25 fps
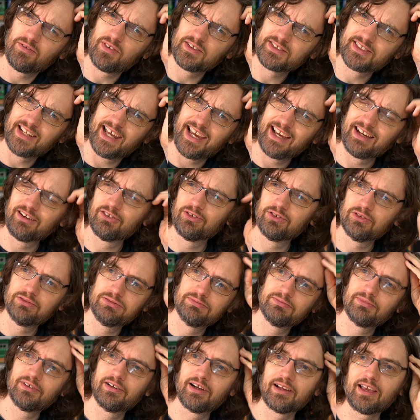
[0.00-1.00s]
if there's an Angle,
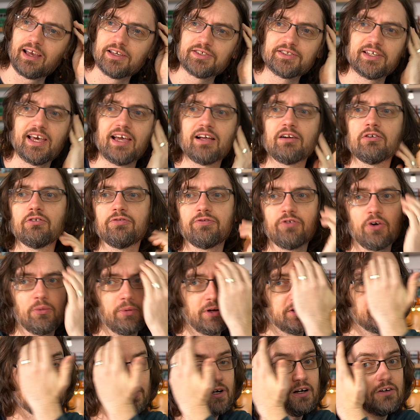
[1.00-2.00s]
I guess, Angle
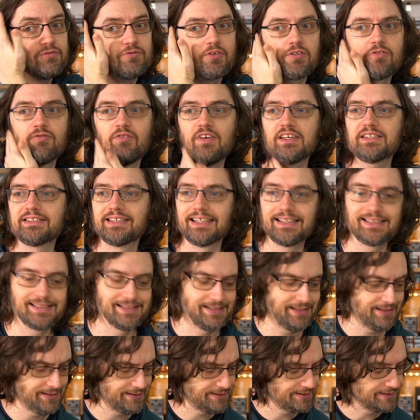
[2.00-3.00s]
4x12 with
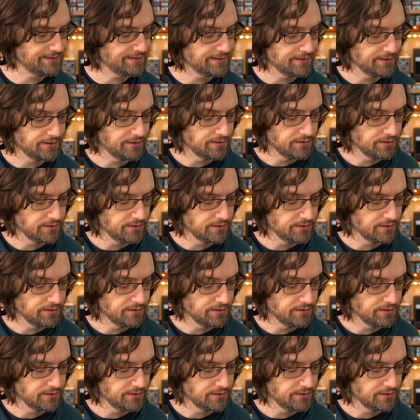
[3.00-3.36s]
V60s.